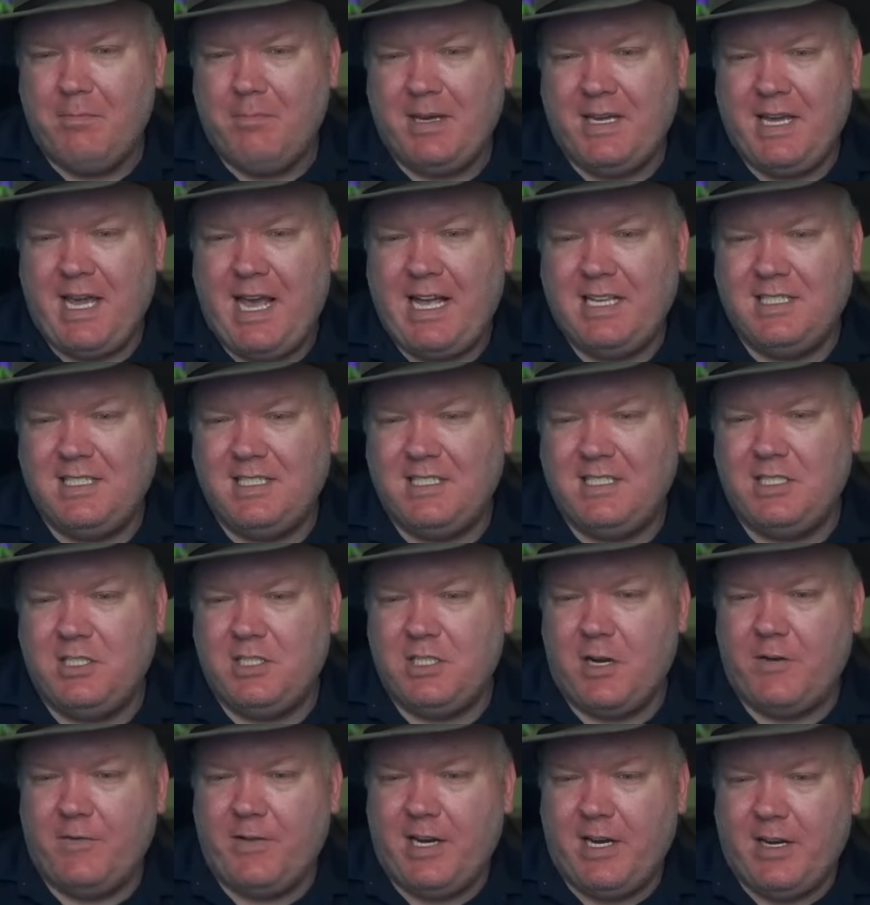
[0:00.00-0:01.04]
But Kansas
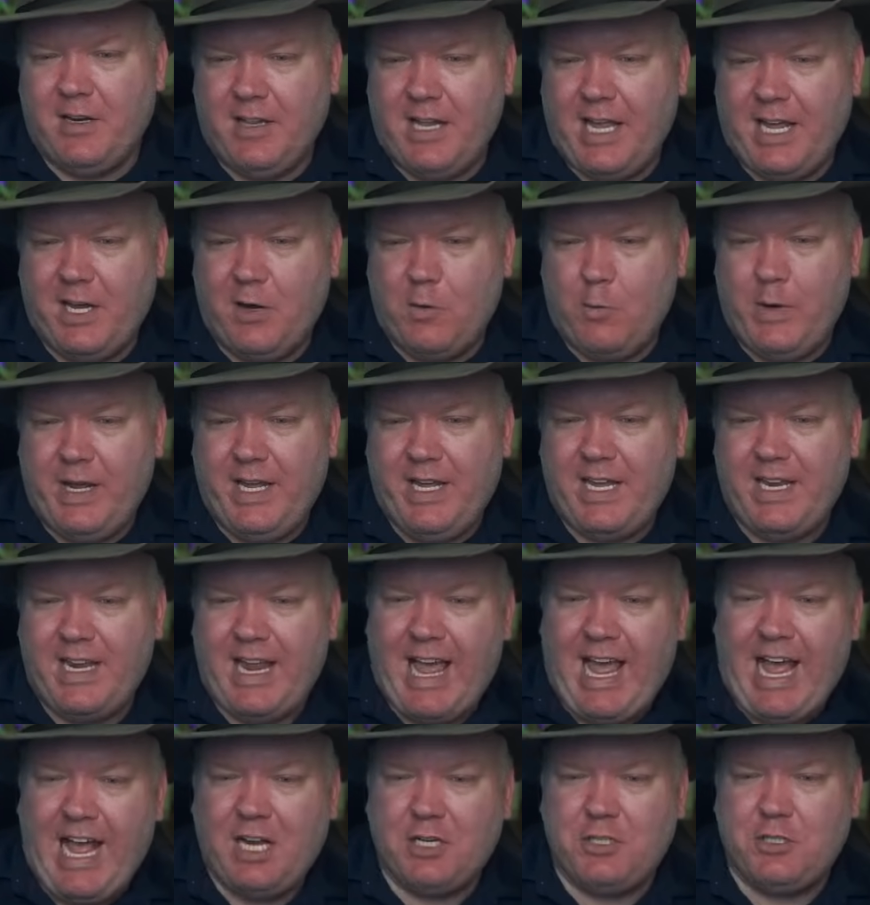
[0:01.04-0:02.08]
is over here like, we can
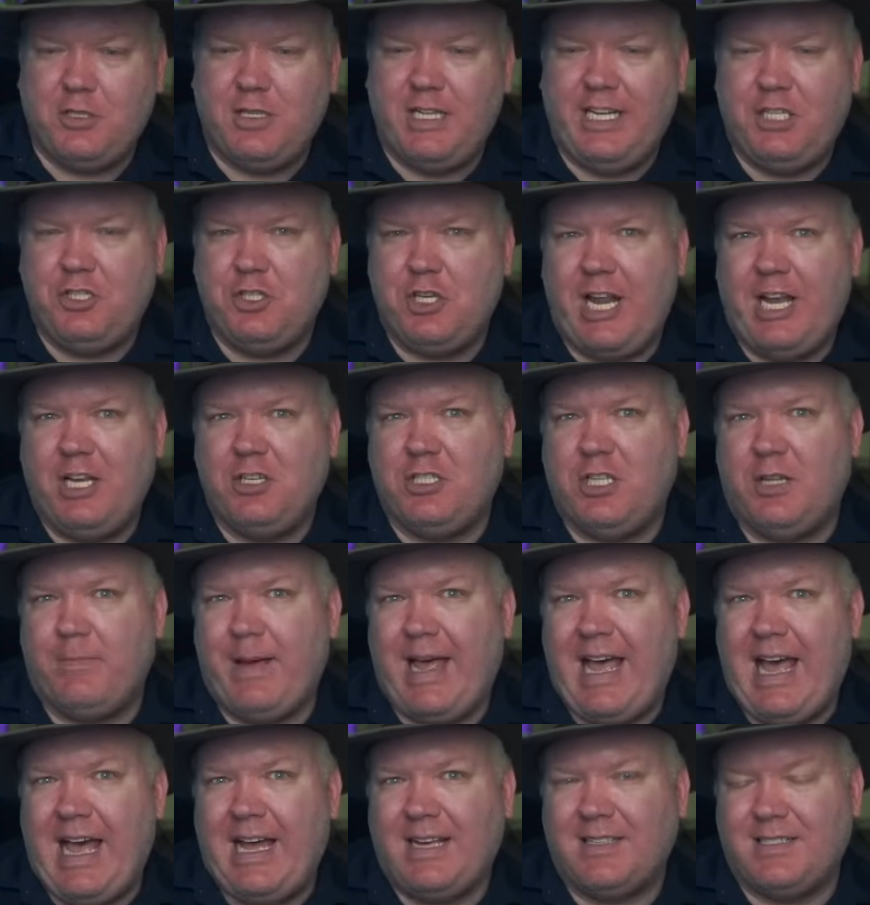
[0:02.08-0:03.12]
actually change the
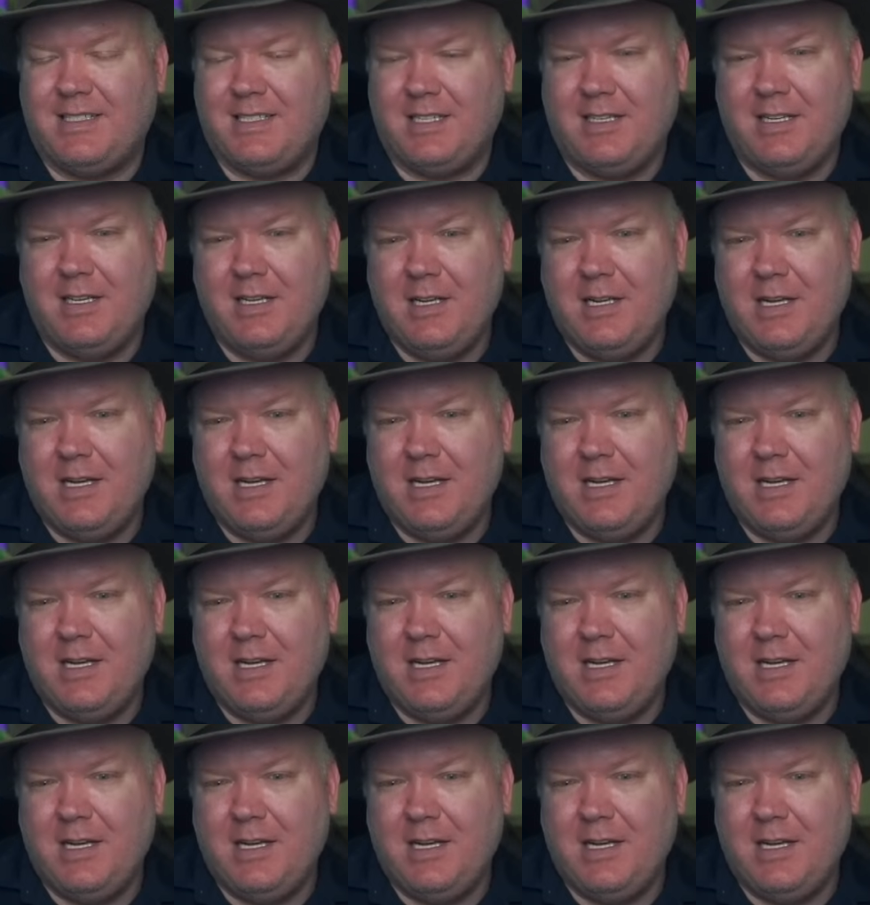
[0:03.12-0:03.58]
past.